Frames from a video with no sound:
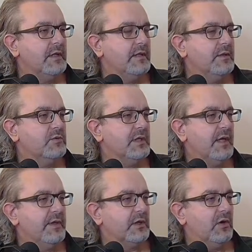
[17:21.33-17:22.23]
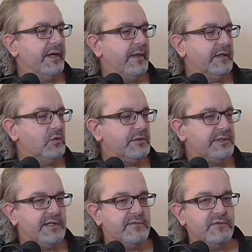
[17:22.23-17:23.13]
There was another guy there called
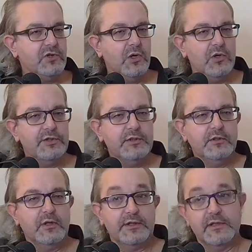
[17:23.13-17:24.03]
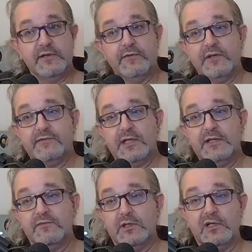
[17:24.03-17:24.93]
Dave Todd. I don't even know if
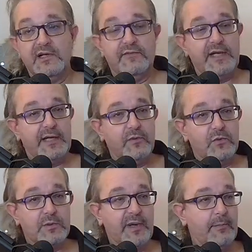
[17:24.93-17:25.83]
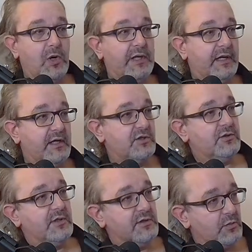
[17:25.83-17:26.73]
Dave's alive now. He was about my age.
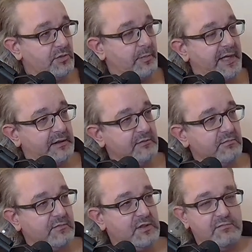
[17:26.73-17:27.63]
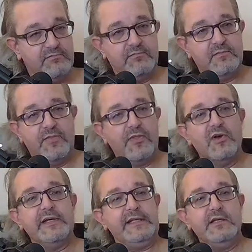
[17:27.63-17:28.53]
This was back
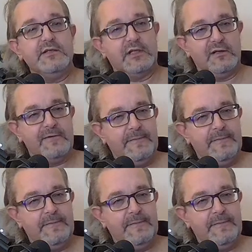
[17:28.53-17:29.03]
30 years ago.